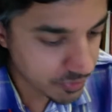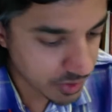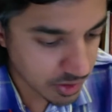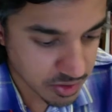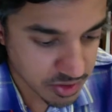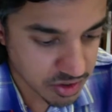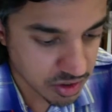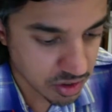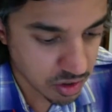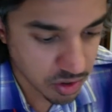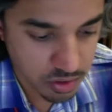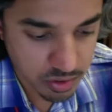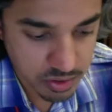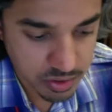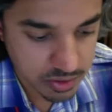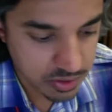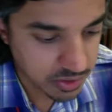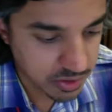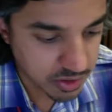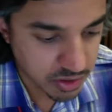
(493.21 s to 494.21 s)
So,
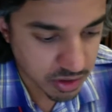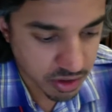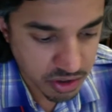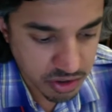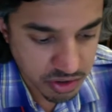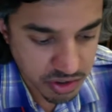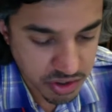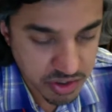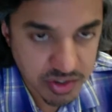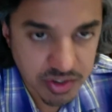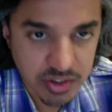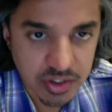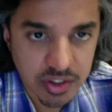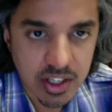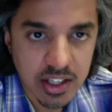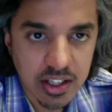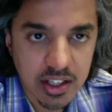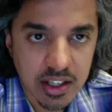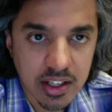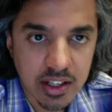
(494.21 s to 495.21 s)
you just
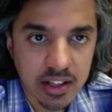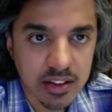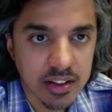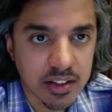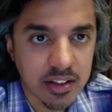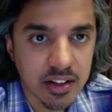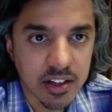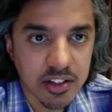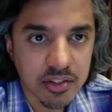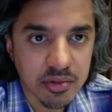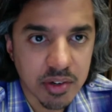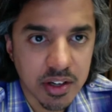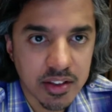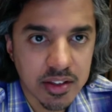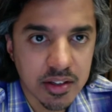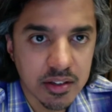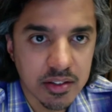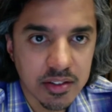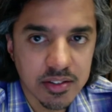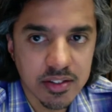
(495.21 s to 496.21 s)
kind of connect the dots, right?
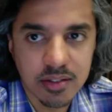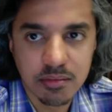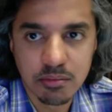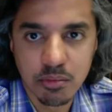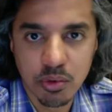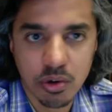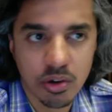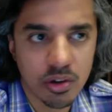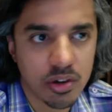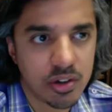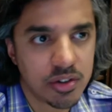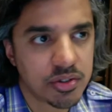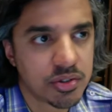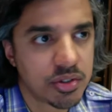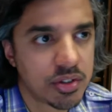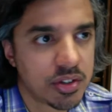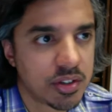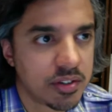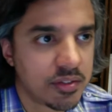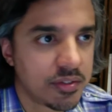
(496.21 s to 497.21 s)
The more
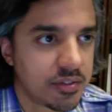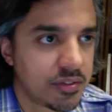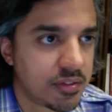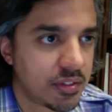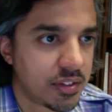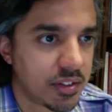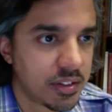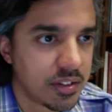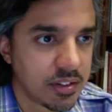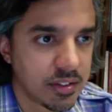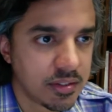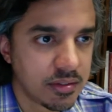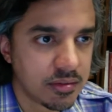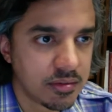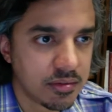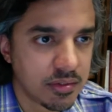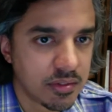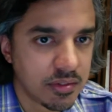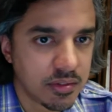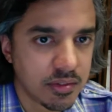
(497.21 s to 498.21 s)
sort of
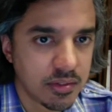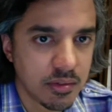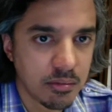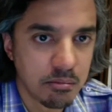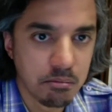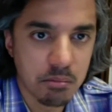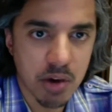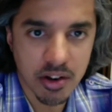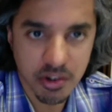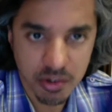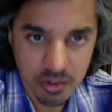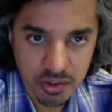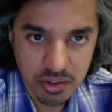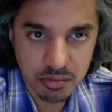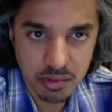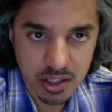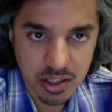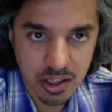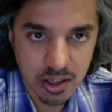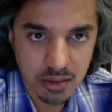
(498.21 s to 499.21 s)
modern you
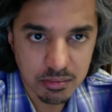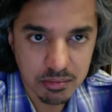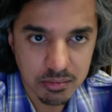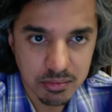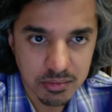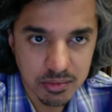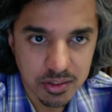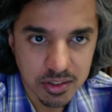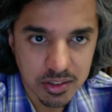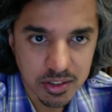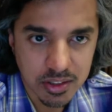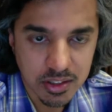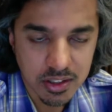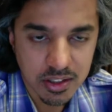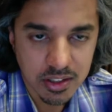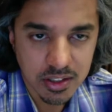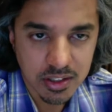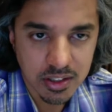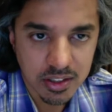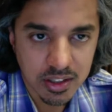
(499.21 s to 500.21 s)
become,
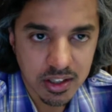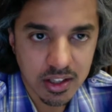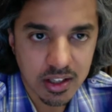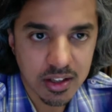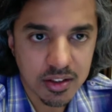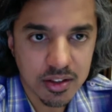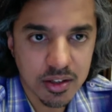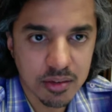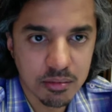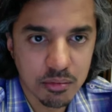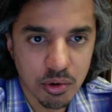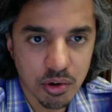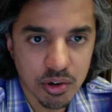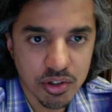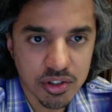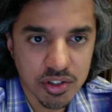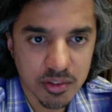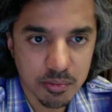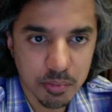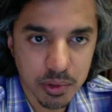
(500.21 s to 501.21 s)
the more
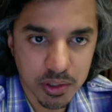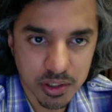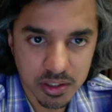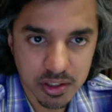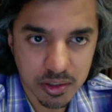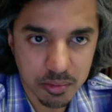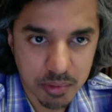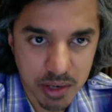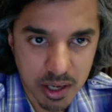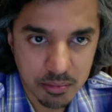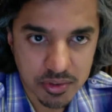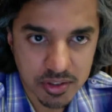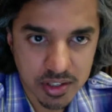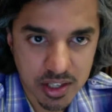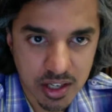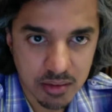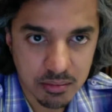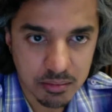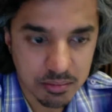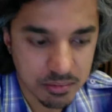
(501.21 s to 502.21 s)
sort of political problems
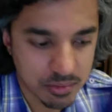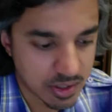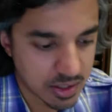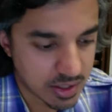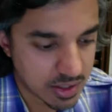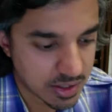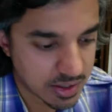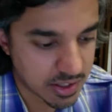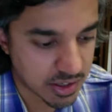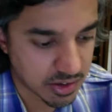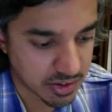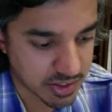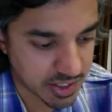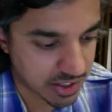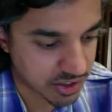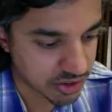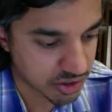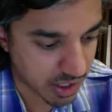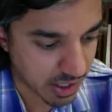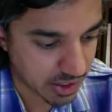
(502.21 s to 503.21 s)
come that are
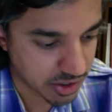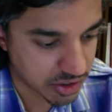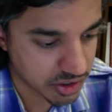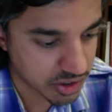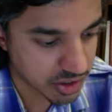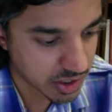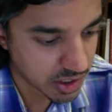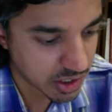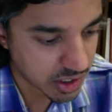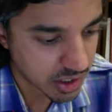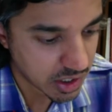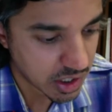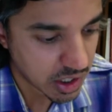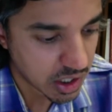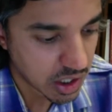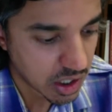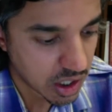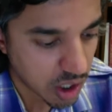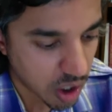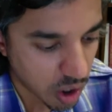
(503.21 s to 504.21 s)
attached to Hajj.
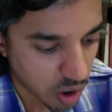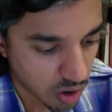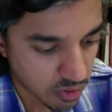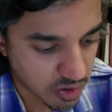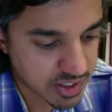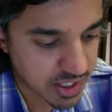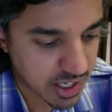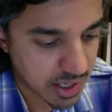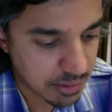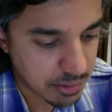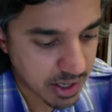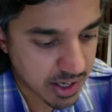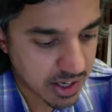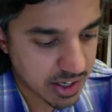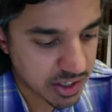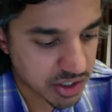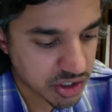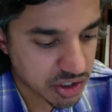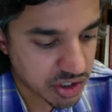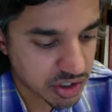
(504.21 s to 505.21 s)
Over time,
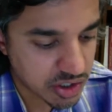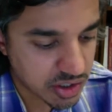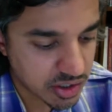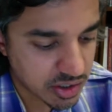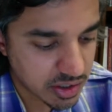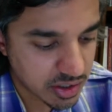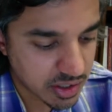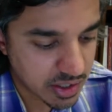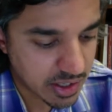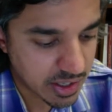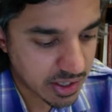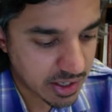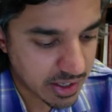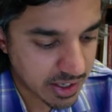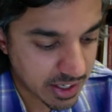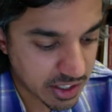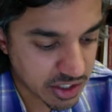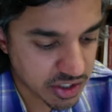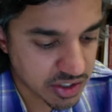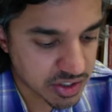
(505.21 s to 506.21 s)
Hajj
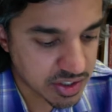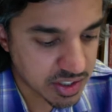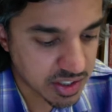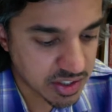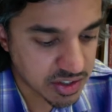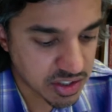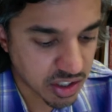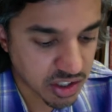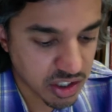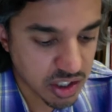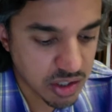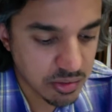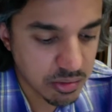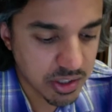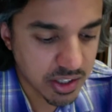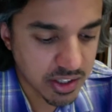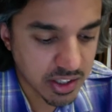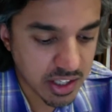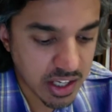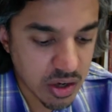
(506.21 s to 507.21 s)
agencies
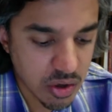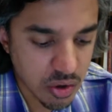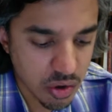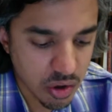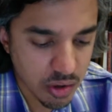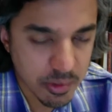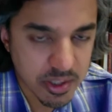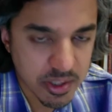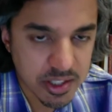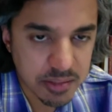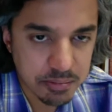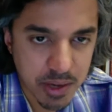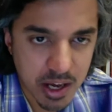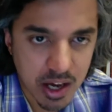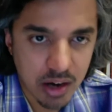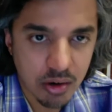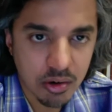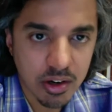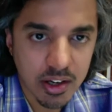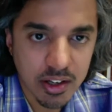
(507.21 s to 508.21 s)
accumulate enormous
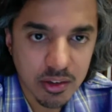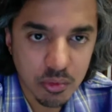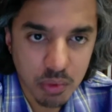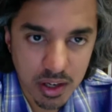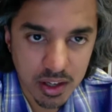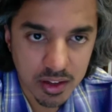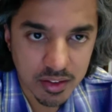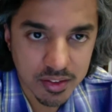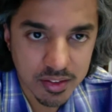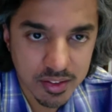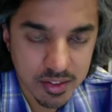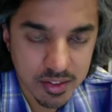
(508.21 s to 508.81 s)
power and wealth.